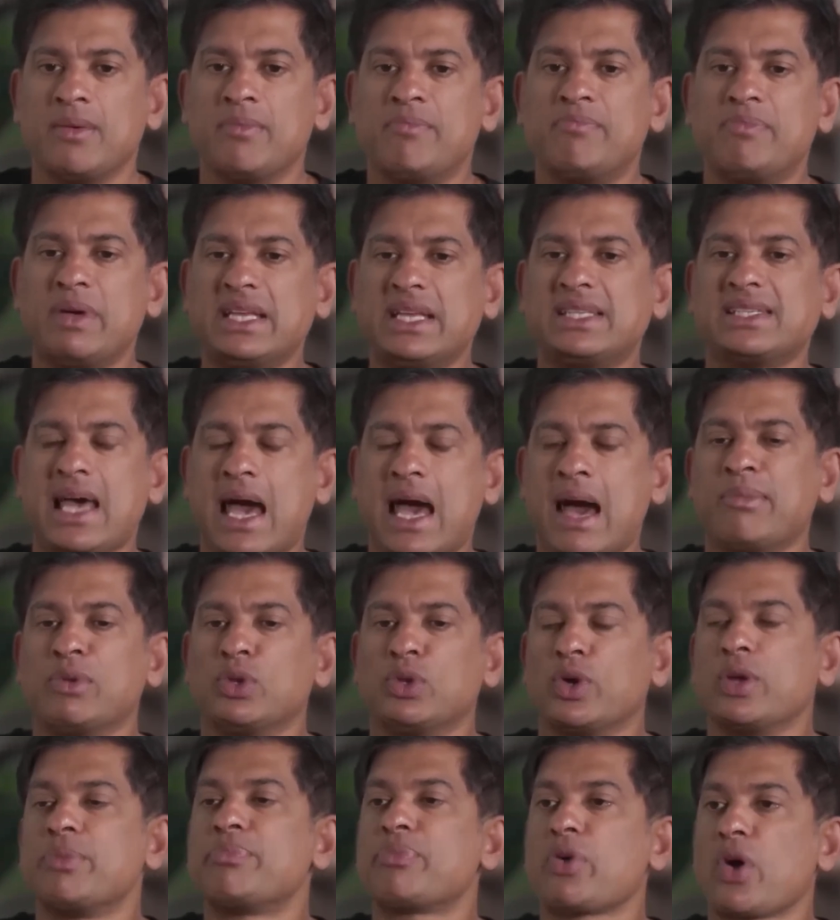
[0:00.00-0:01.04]
beta
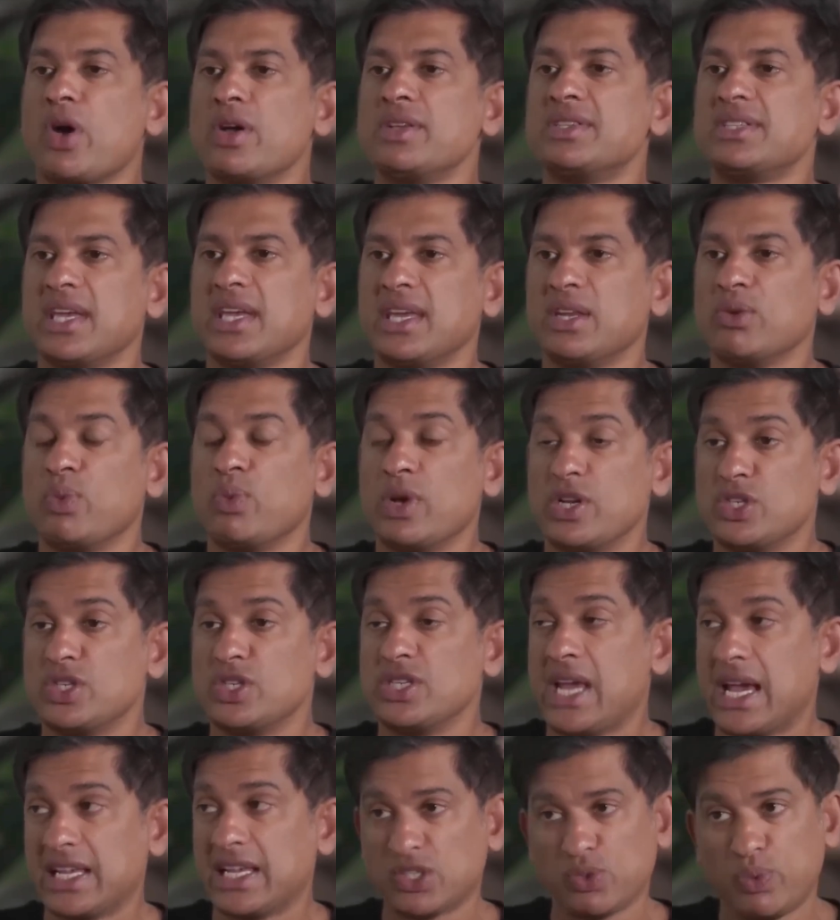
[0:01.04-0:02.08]
amyloid protein, which
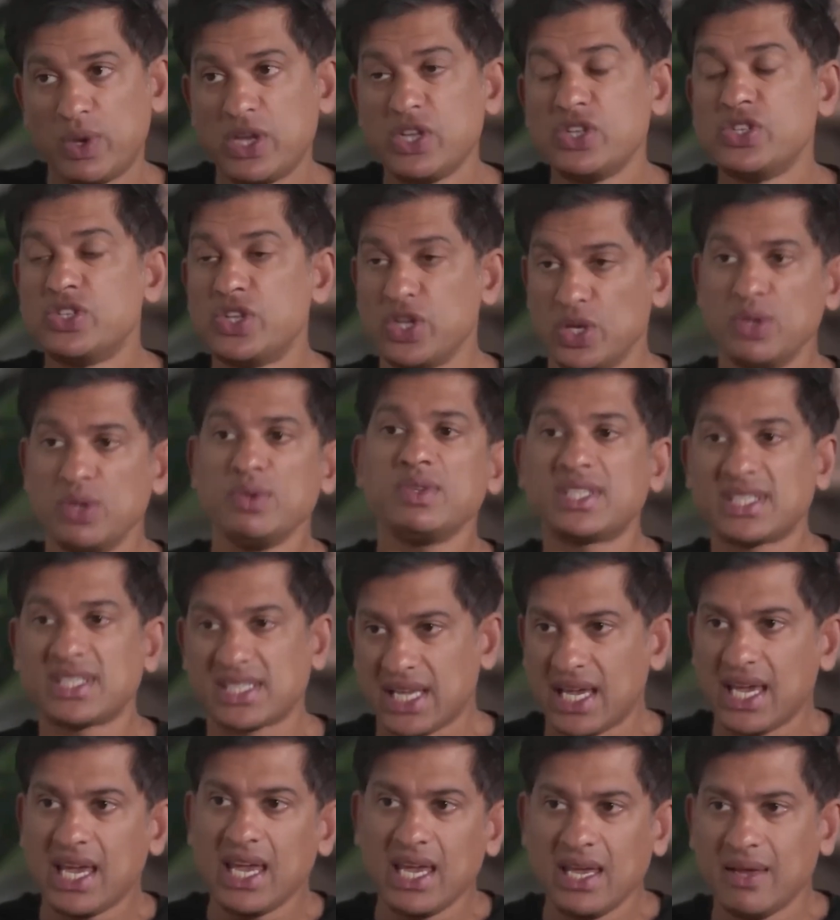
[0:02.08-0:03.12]
yes, we do
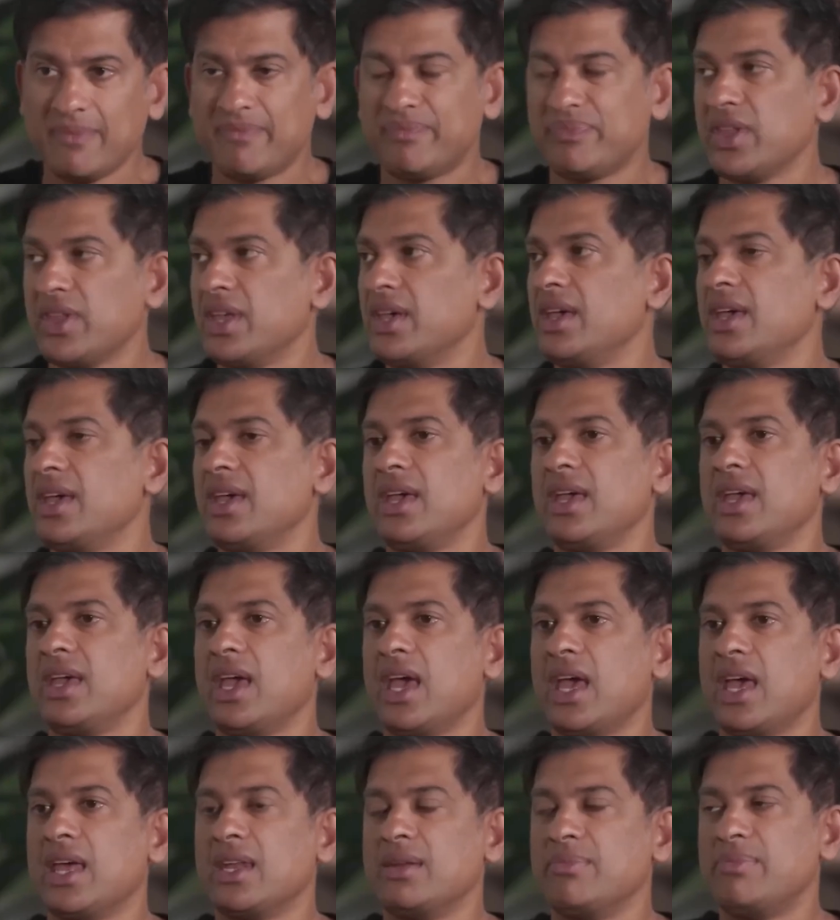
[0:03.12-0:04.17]
see
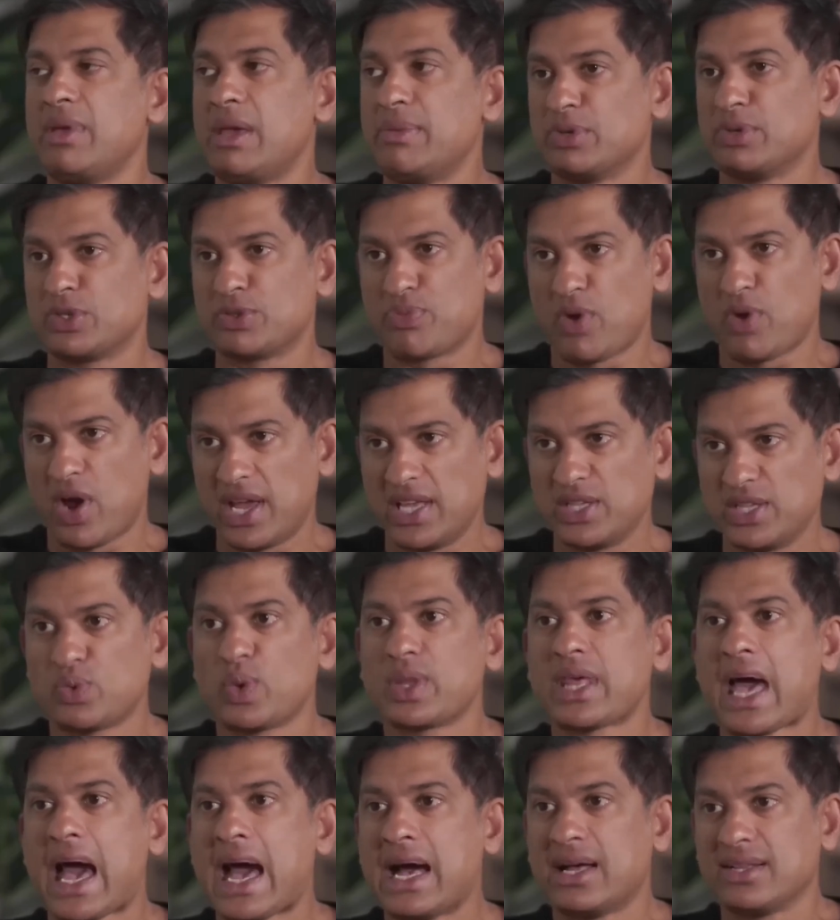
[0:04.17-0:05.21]
in people's brains
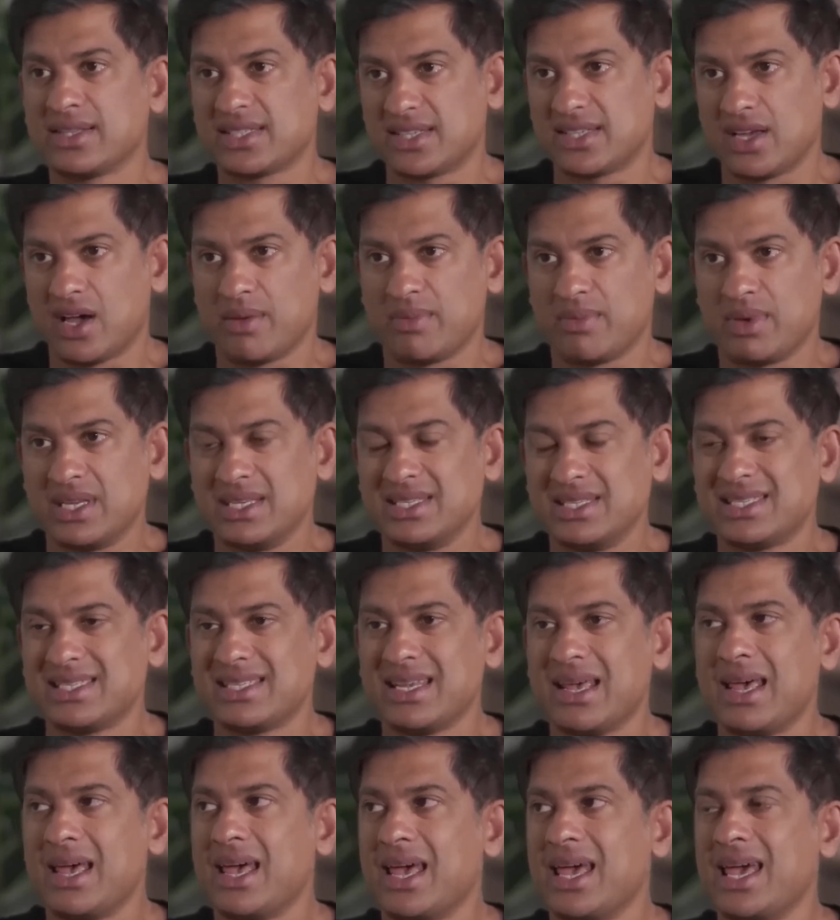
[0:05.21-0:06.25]
with
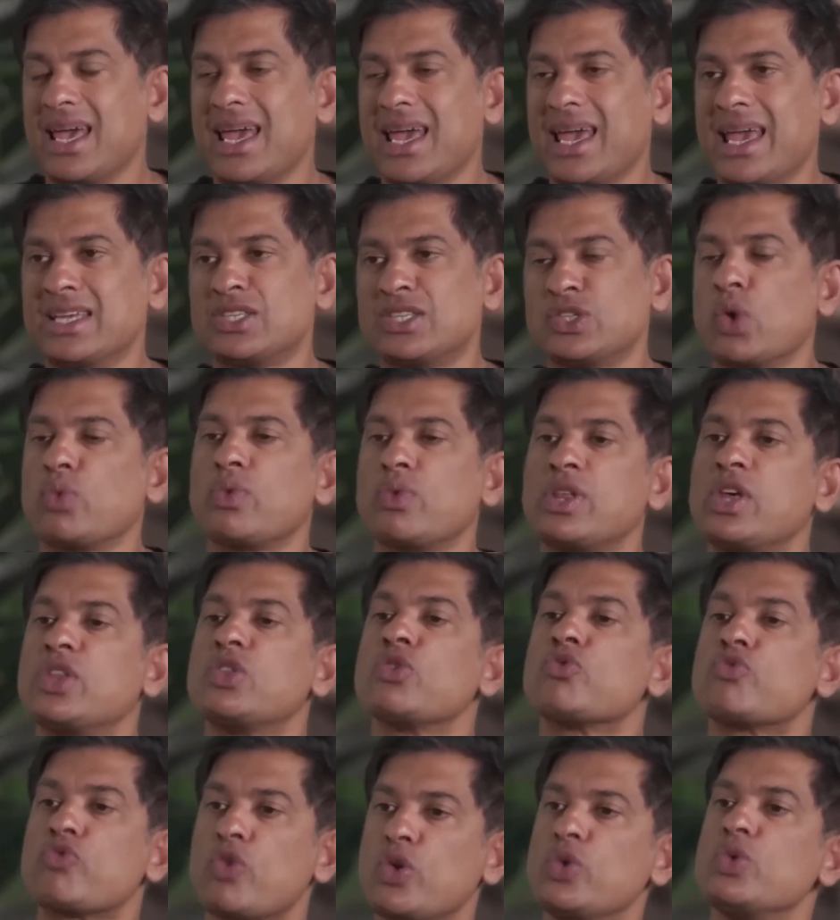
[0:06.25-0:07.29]
Alzheimer's, is not really
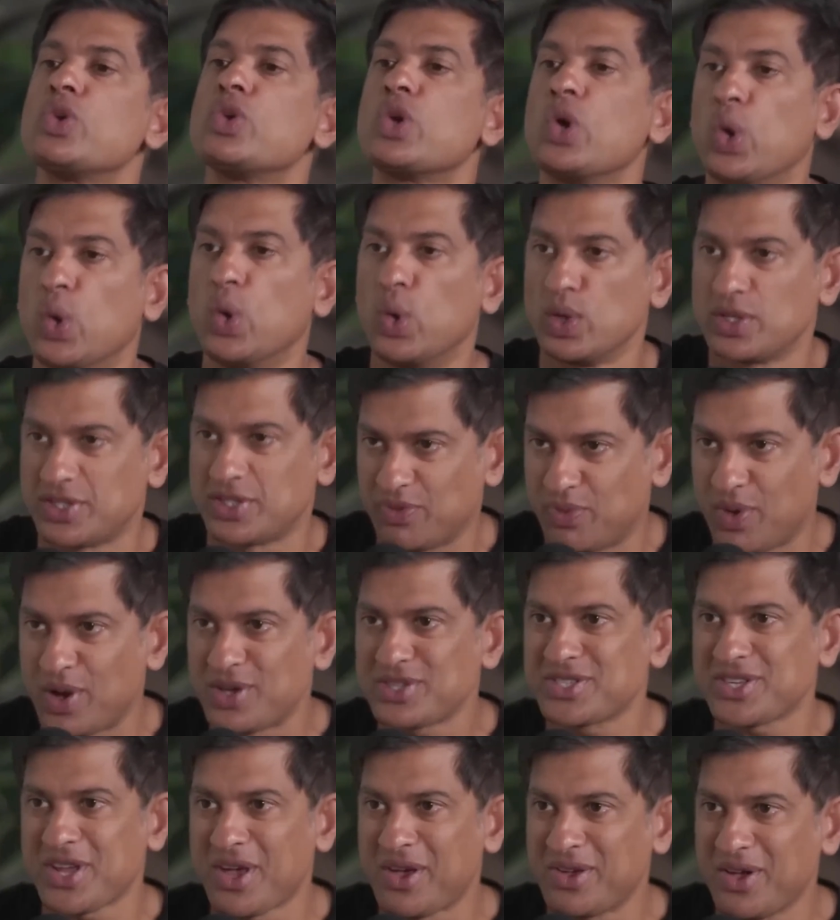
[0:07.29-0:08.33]
the root cause of
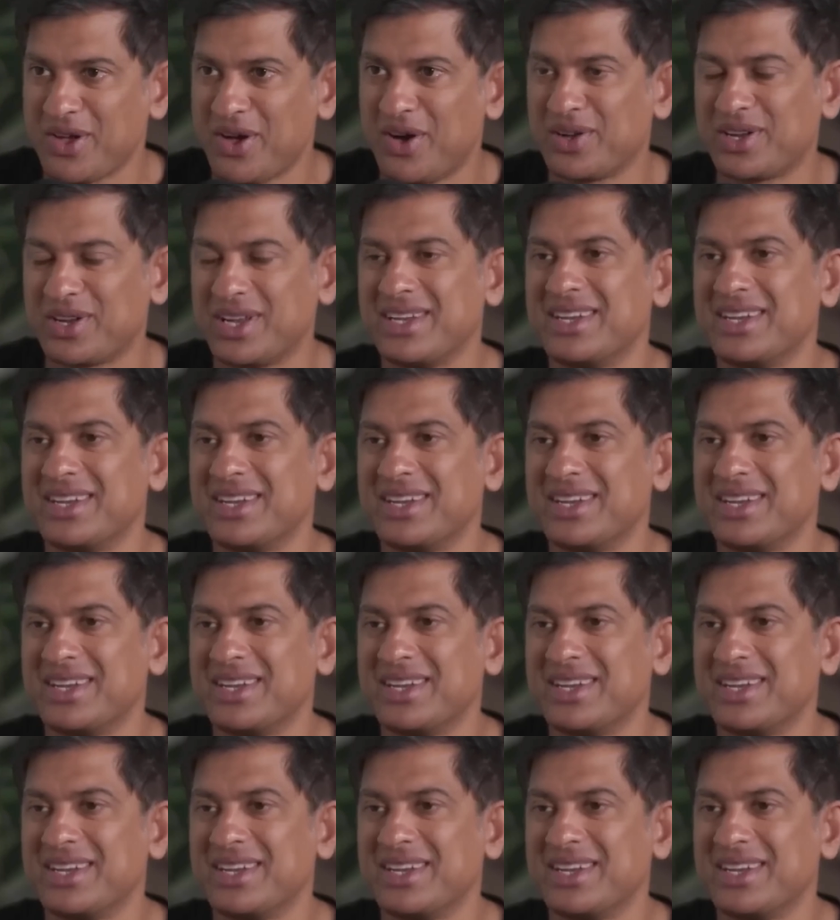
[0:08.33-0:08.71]
what's going on.